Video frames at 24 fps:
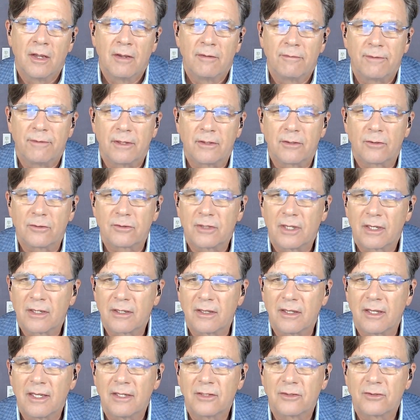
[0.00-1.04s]
femtosecond
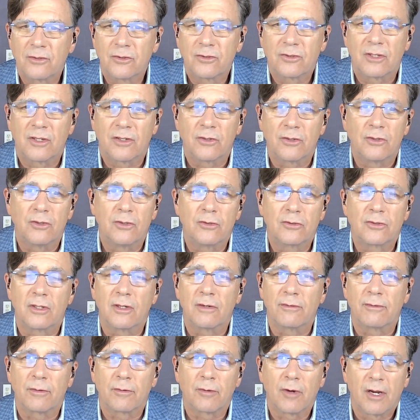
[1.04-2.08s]
lasers that are used in
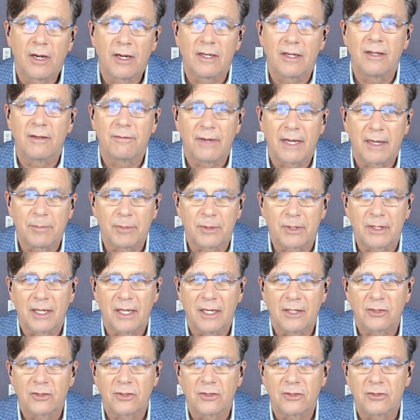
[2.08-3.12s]
a variety of
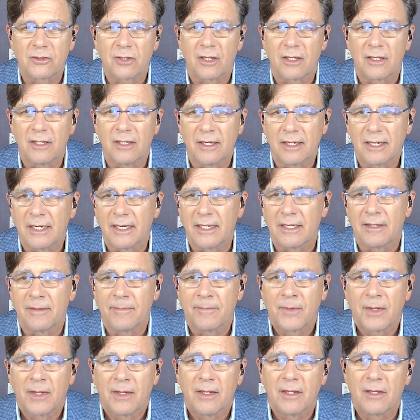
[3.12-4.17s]
applications on the eye,
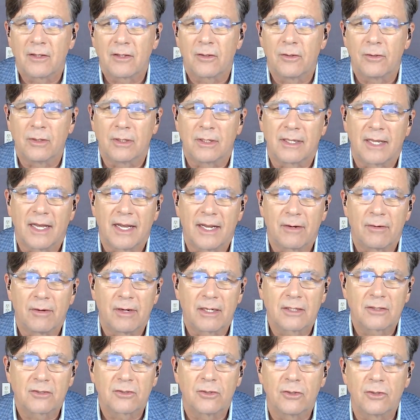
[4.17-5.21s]
including
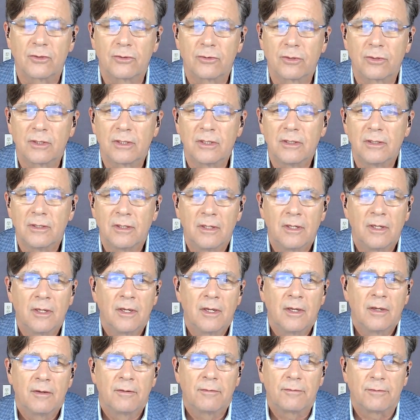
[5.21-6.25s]
cataract surgery,
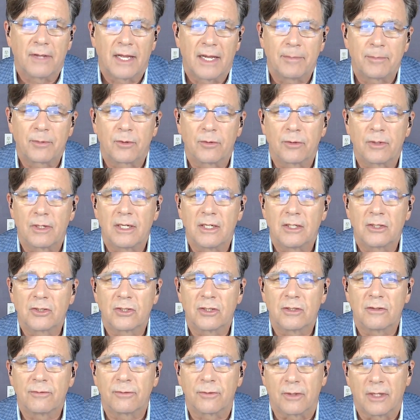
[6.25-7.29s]
flap
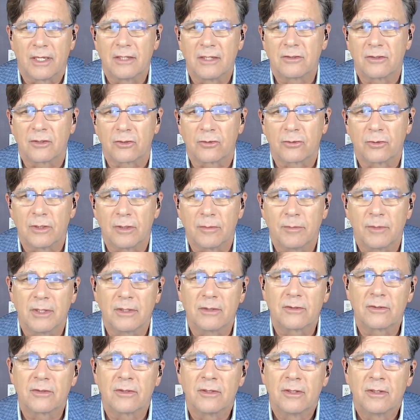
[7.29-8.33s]
creation for LASIK
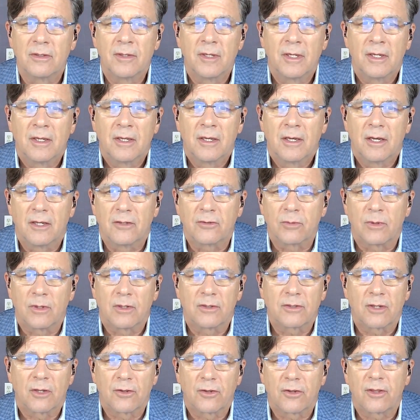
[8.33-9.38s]
treatments, as well
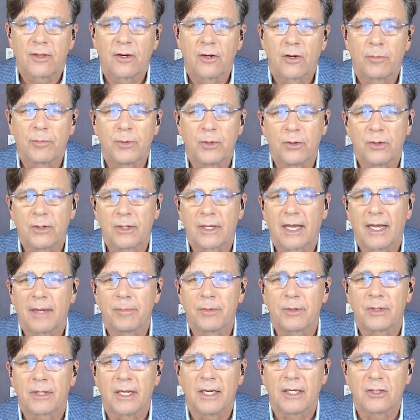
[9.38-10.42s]
as other therapeutic
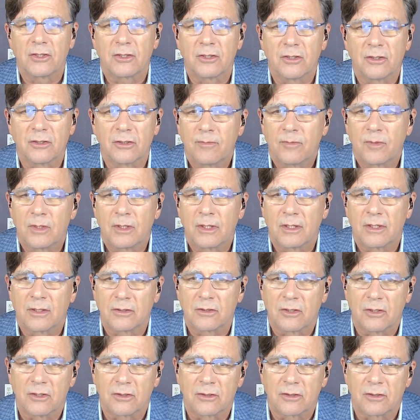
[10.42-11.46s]
applications such
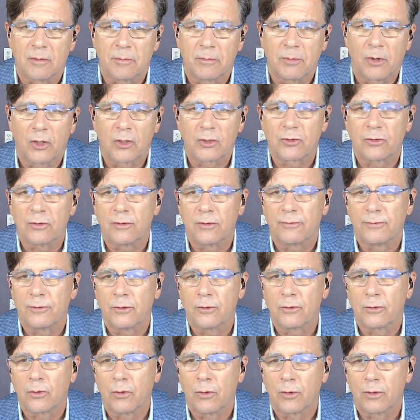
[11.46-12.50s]
as partial and full
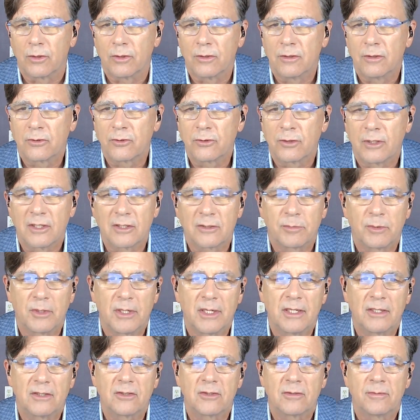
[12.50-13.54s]
corneal
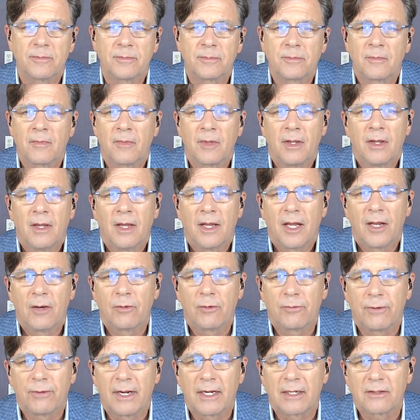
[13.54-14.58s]
transplants and
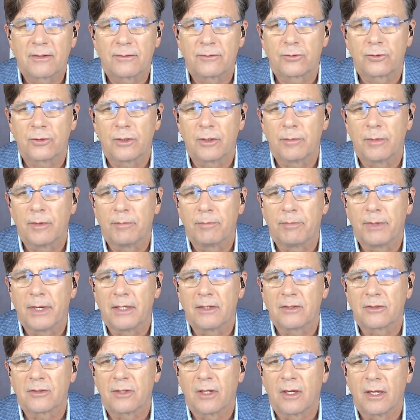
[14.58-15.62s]
refractive treatment
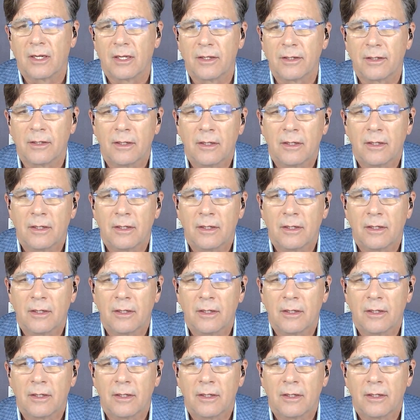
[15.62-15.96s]
based on